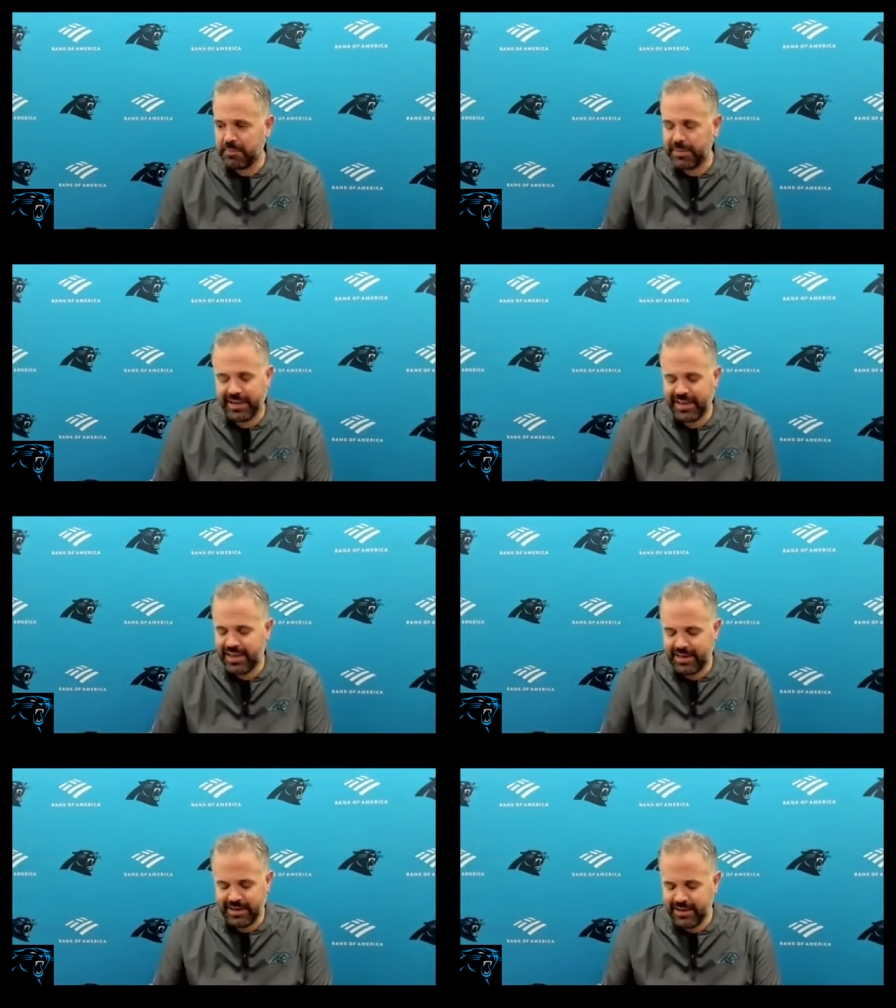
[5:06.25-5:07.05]
I mean,
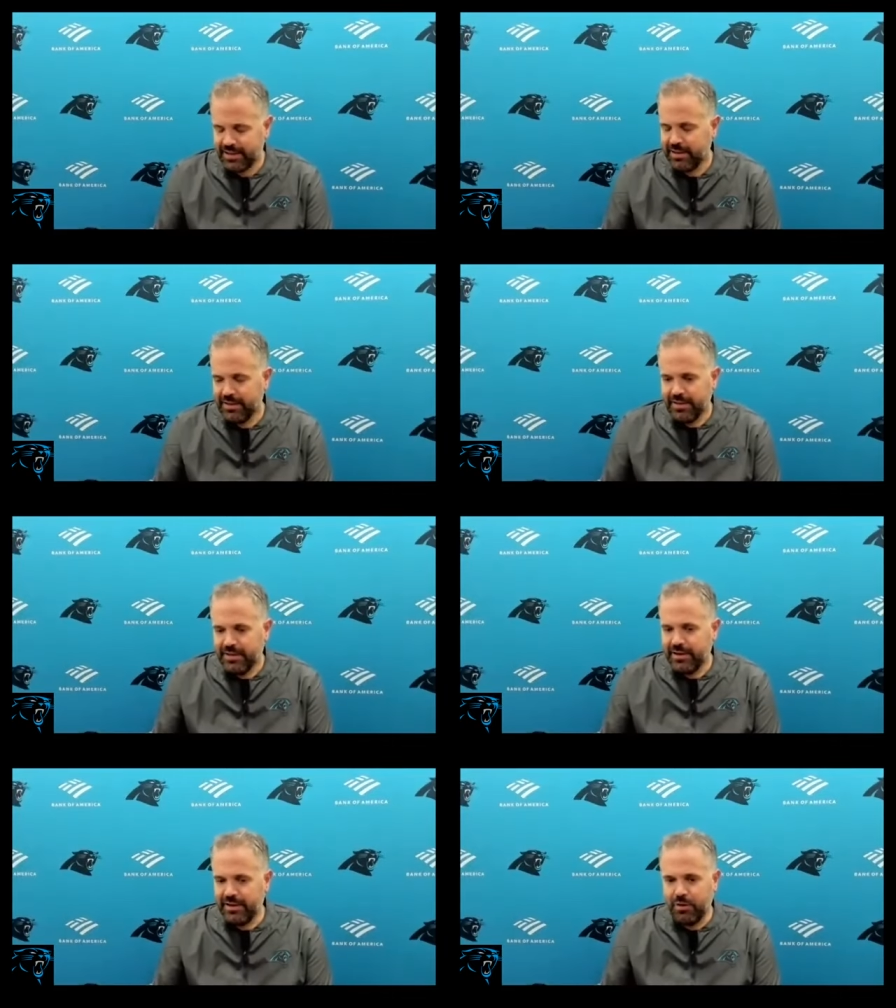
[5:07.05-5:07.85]
again,
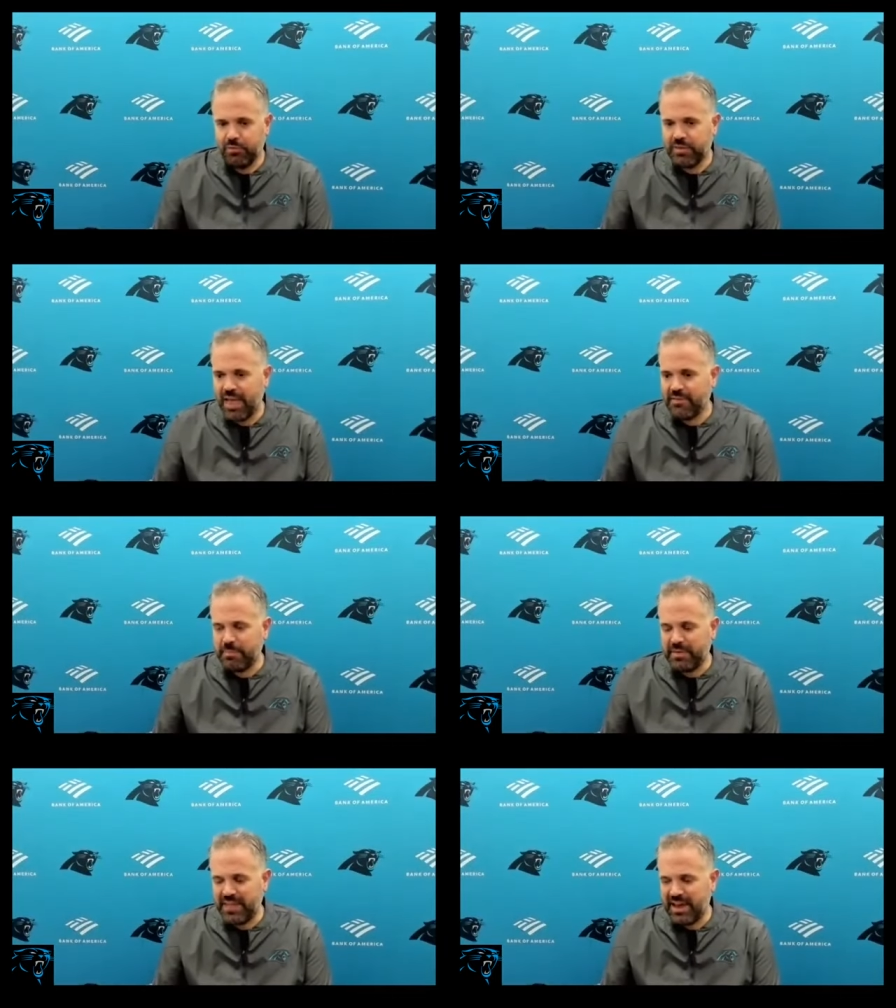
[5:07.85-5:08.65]
you know, to have it
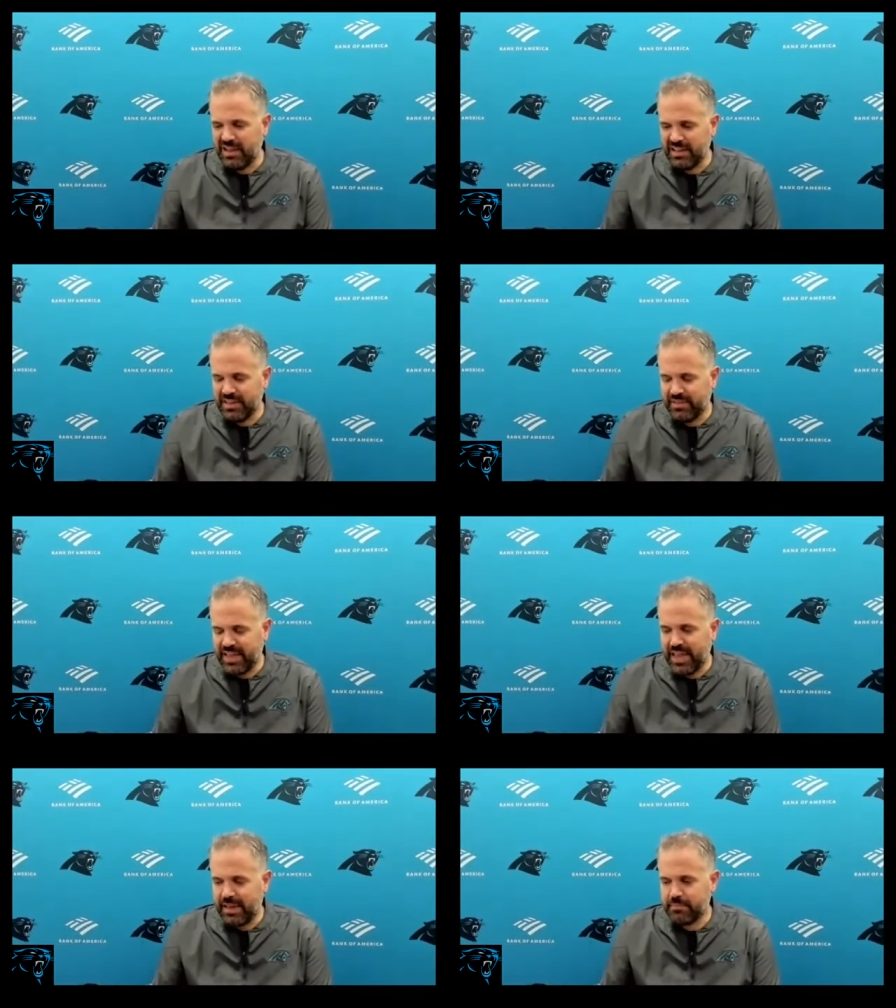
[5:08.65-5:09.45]
be that ugly of a
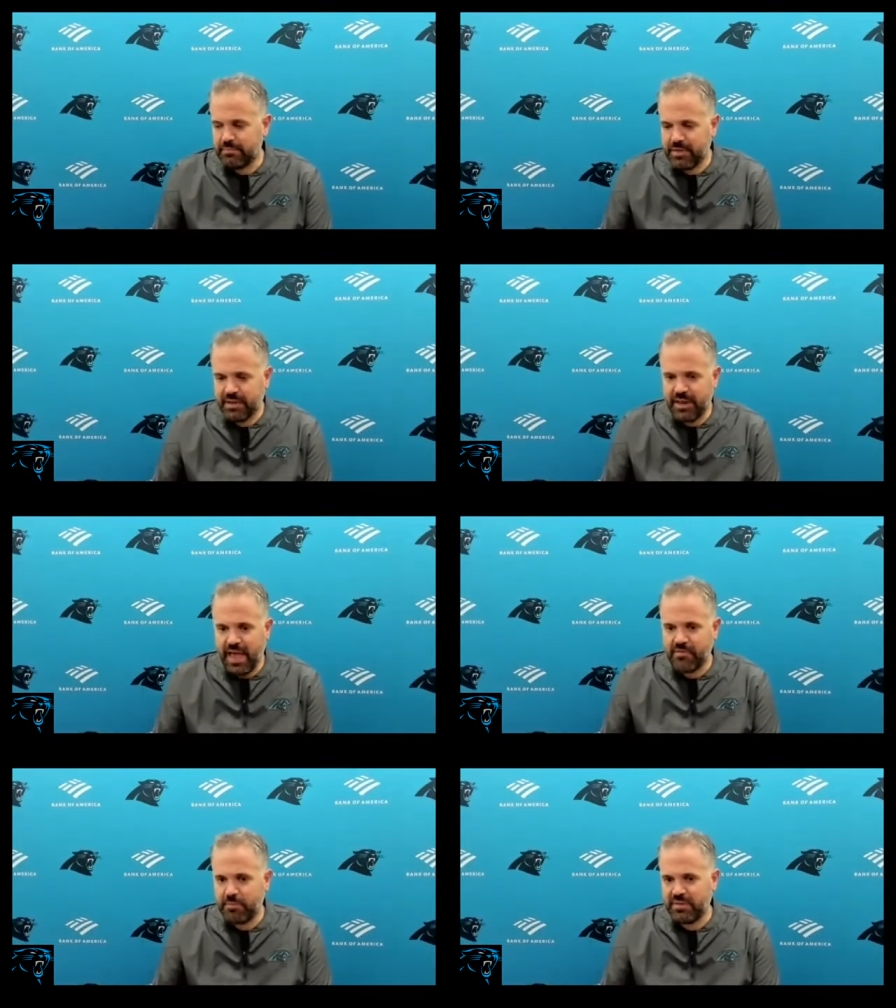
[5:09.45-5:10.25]
game and
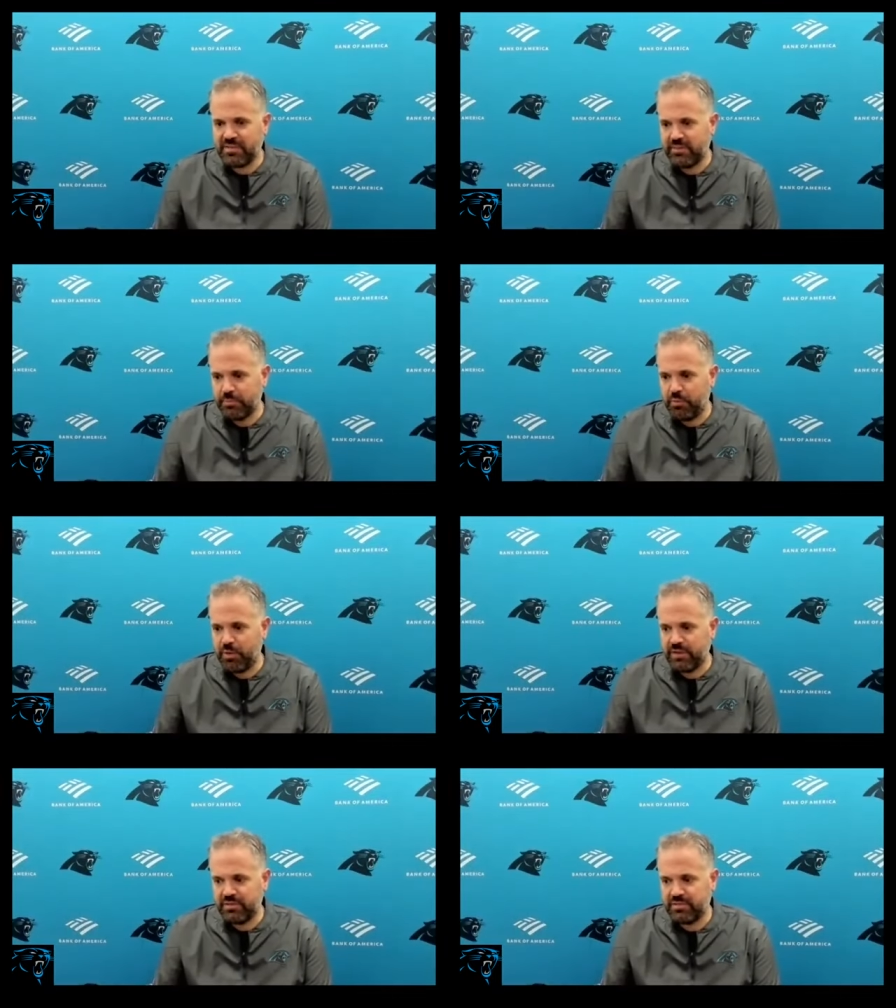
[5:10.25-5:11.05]
have it be 7
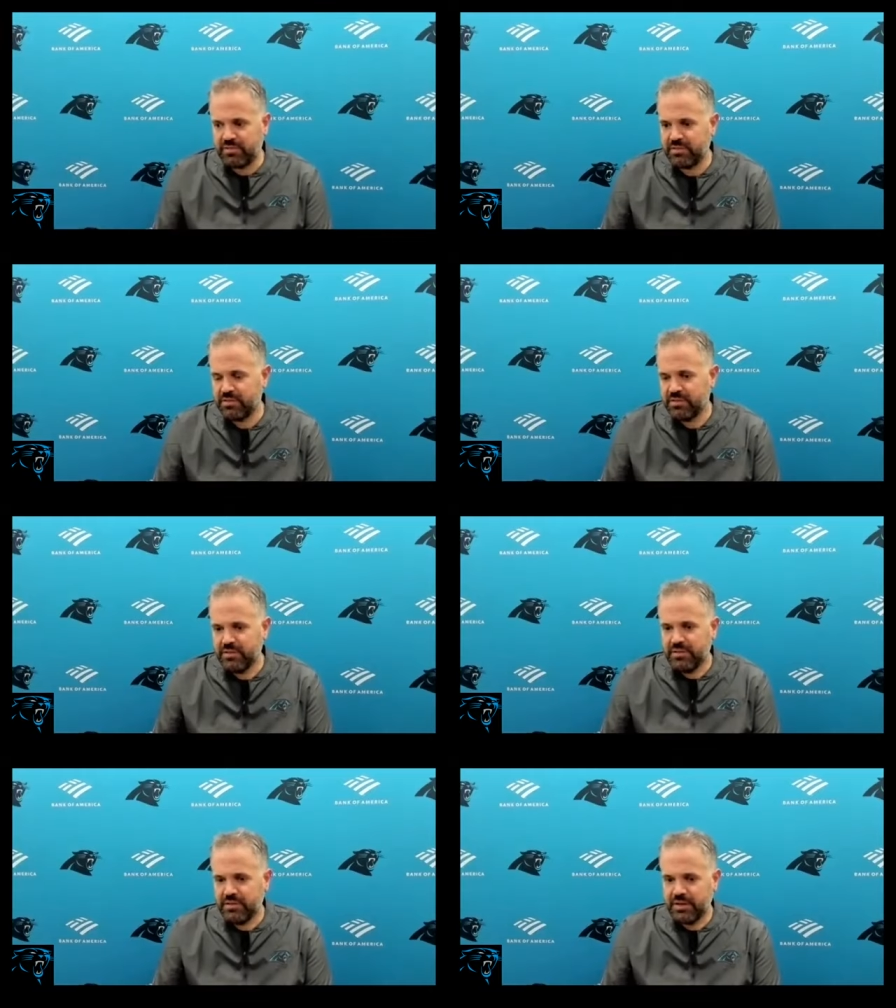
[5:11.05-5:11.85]
points,
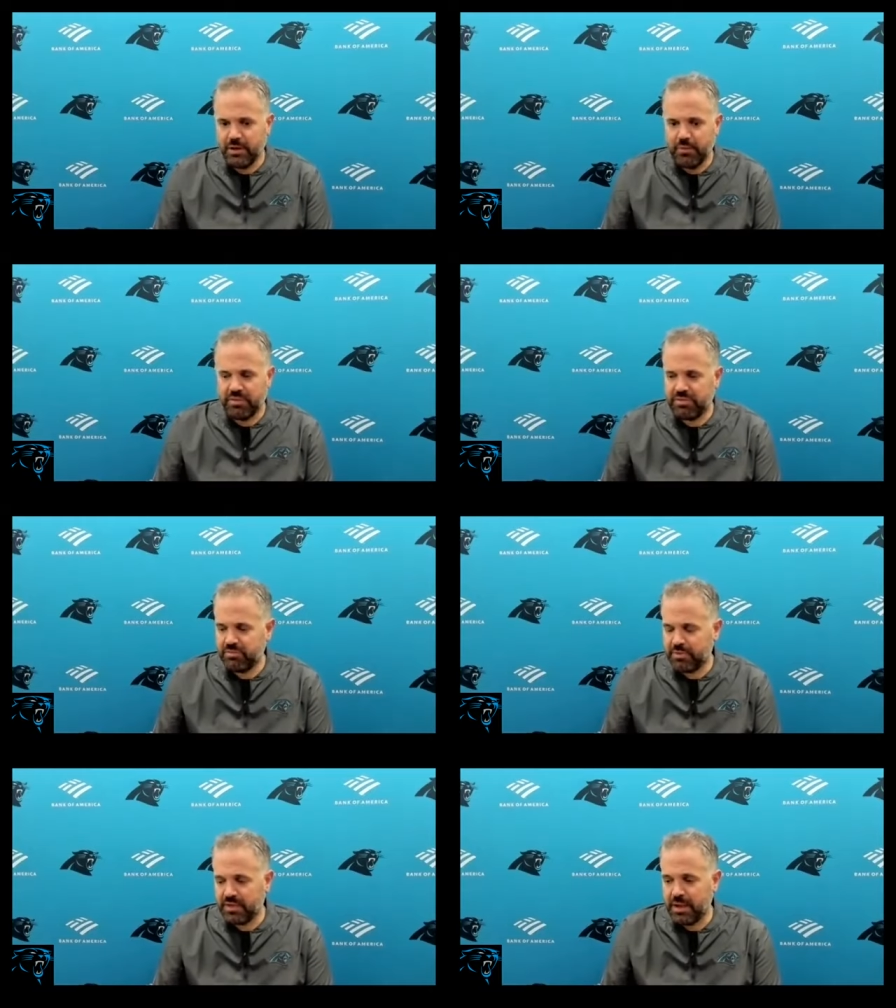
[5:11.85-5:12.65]
you know, with
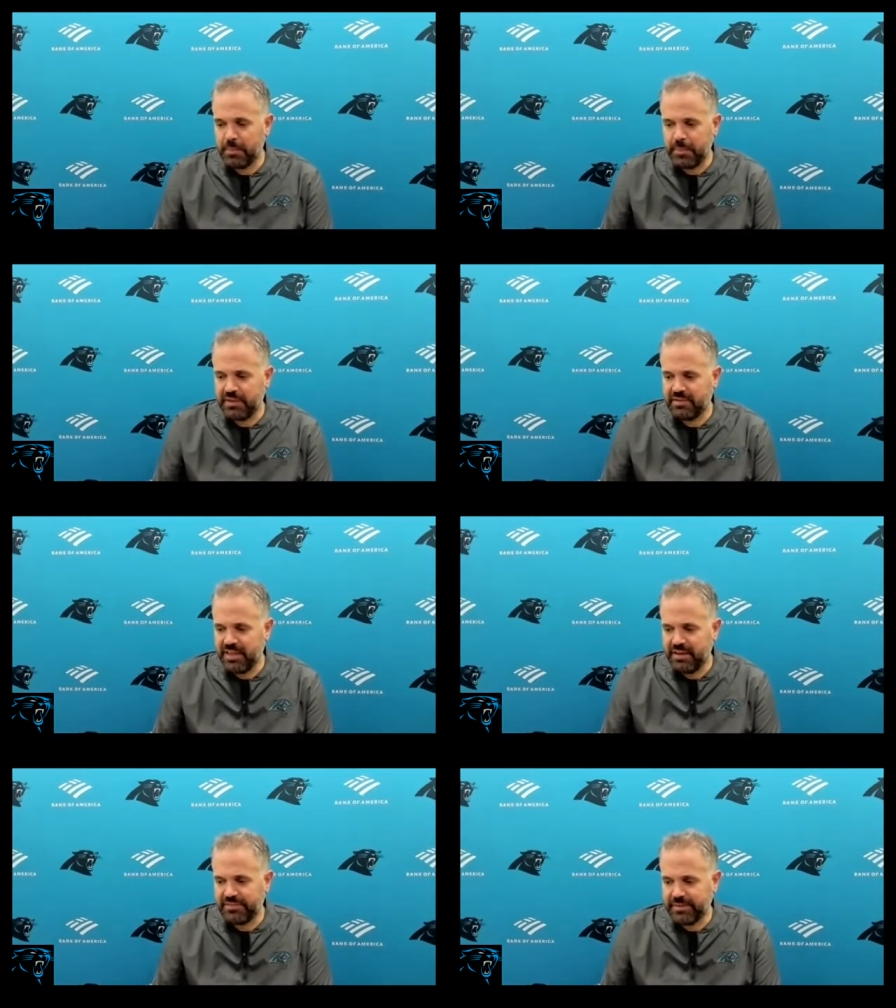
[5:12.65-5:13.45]
a couple minutes
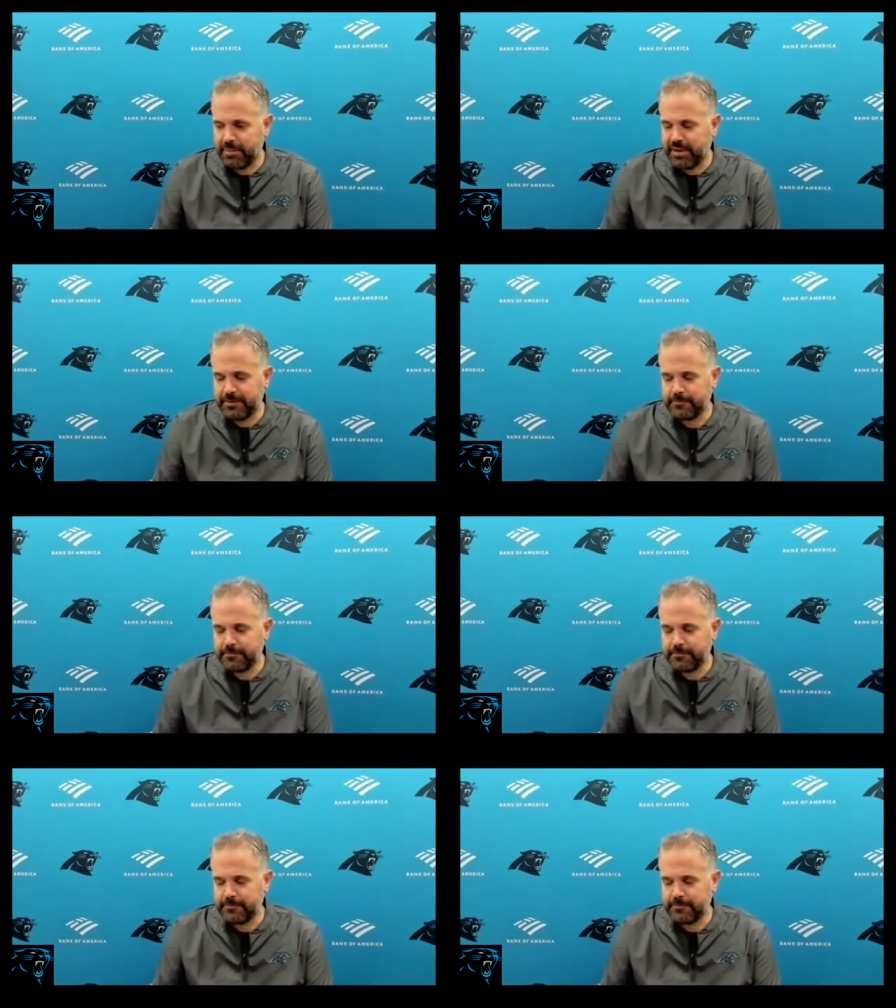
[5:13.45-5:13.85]
left. I mean,